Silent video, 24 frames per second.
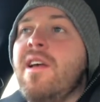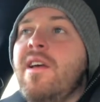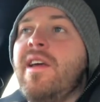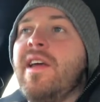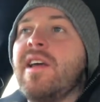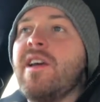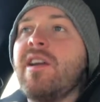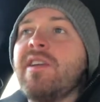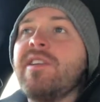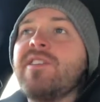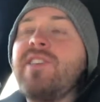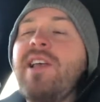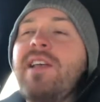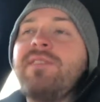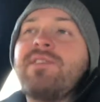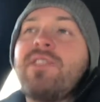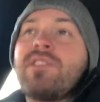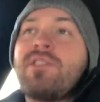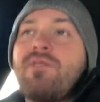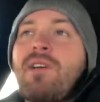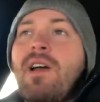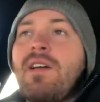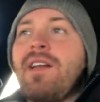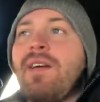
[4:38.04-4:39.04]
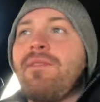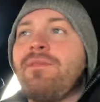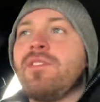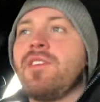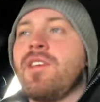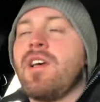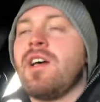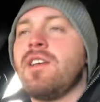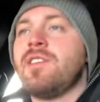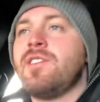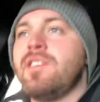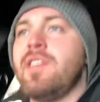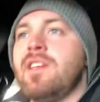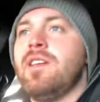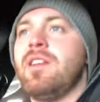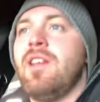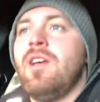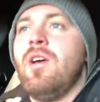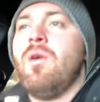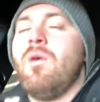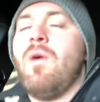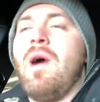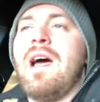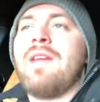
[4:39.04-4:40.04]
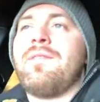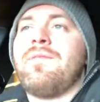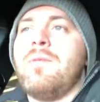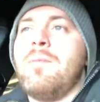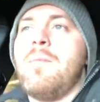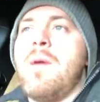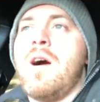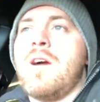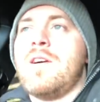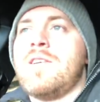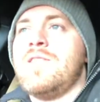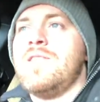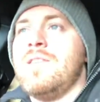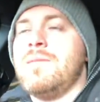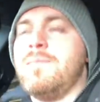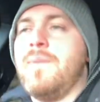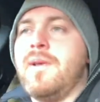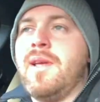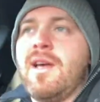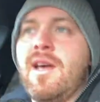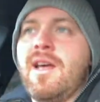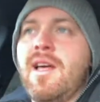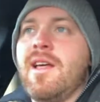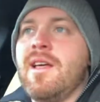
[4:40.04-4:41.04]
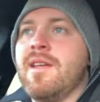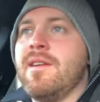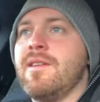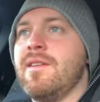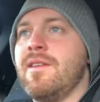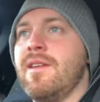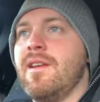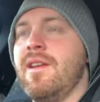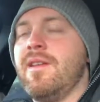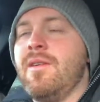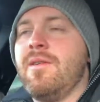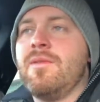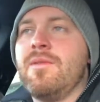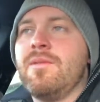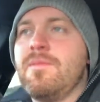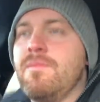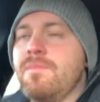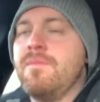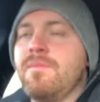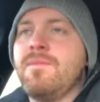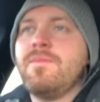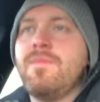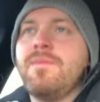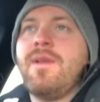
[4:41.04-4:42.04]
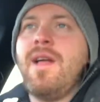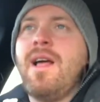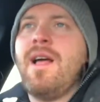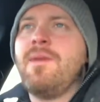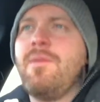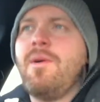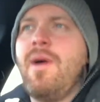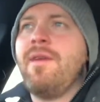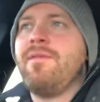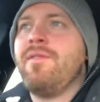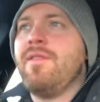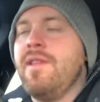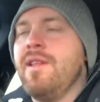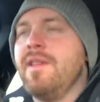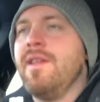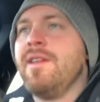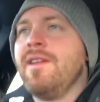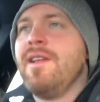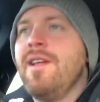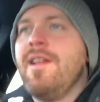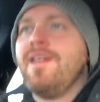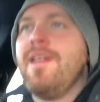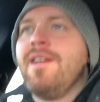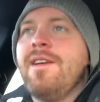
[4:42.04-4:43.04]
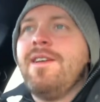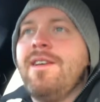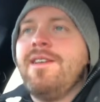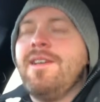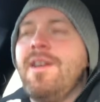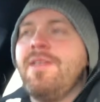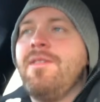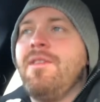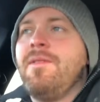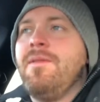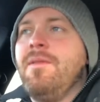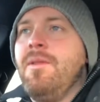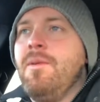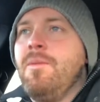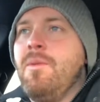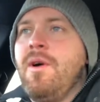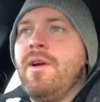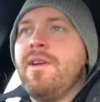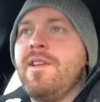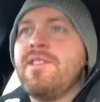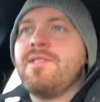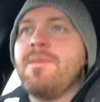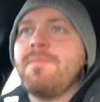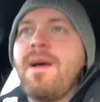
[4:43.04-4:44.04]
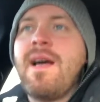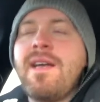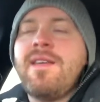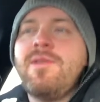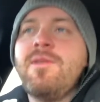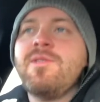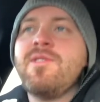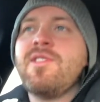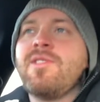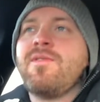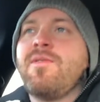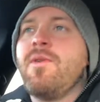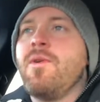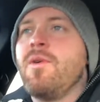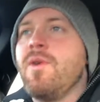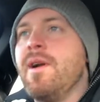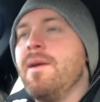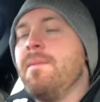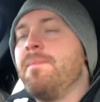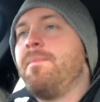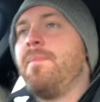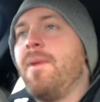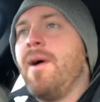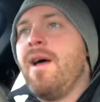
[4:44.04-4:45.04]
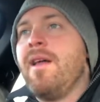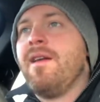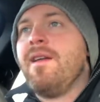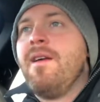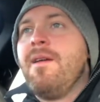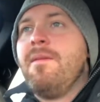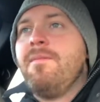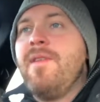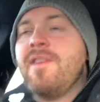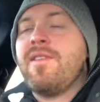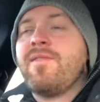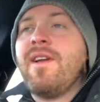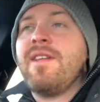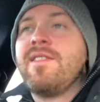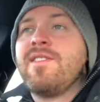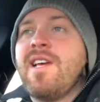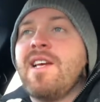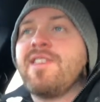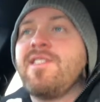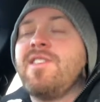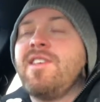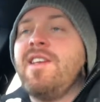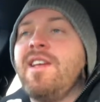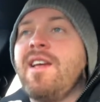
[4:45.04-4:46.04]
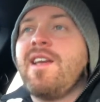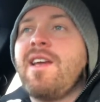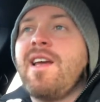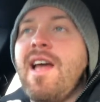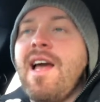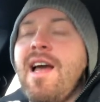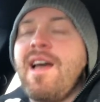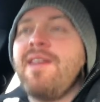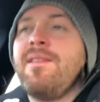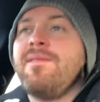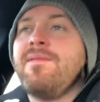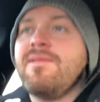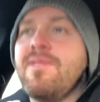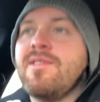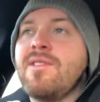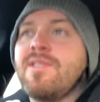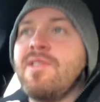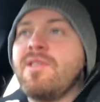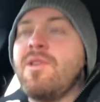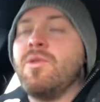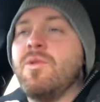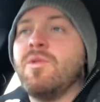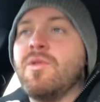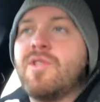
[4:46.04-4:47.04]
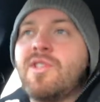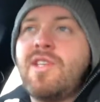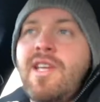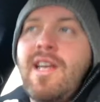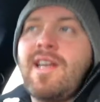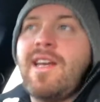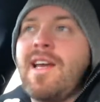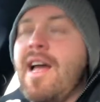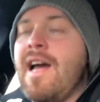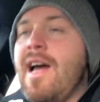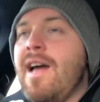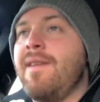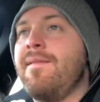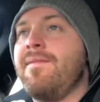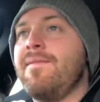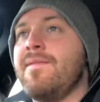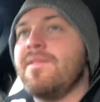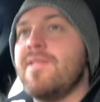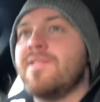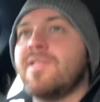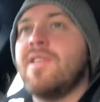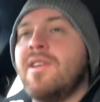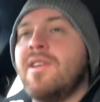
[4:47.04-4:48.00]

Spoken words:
kind of centres around advertising or advert marketing PR or whatever the word is that Matt uses for it. But it's fantastic and caustic and